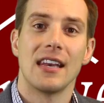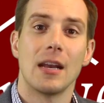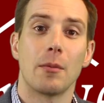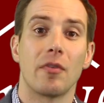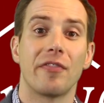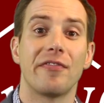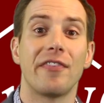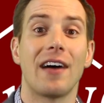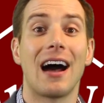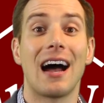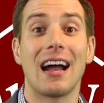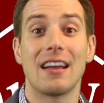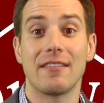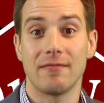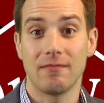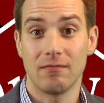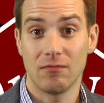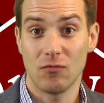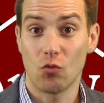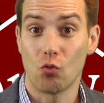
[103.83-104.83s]
Number
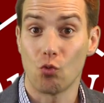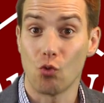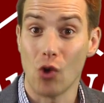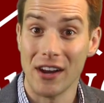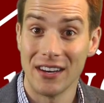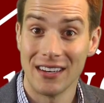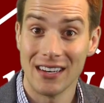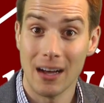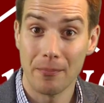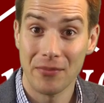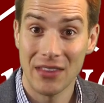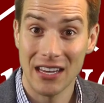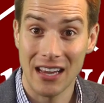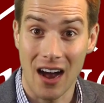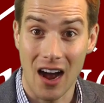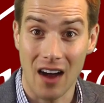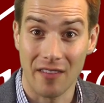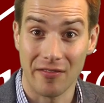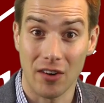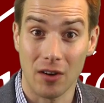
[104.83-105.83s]
5, writing up
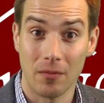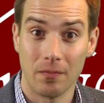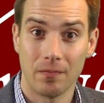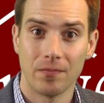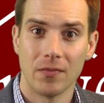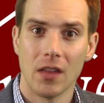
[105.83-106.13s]
the offer.